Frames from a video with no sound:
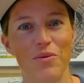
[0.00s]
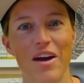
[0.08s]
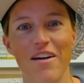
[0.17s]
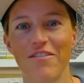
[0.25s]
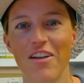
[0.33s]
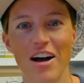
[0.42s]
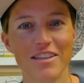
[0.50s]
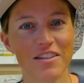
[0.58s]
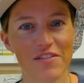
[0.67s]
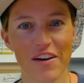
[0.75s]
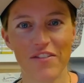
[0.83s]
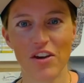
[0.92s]
we have lots
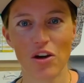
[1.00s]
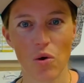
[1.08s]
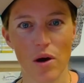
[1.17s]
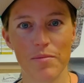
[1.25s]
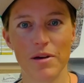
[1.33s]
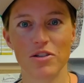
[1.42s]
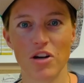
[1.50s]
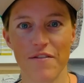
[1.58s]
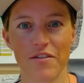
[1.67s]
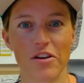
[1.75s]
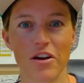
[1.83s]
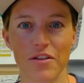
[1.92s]
of heavy equipment
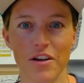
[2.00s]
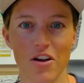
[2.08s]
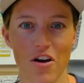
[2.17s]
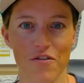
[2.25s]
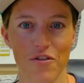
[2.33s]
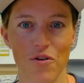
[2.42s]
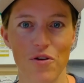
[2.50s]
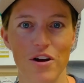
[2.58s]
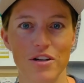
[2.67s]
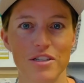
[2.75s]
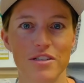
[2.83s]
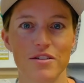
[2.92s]
driving around the golf
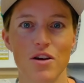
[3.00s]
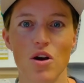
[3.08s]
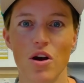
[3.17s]
course,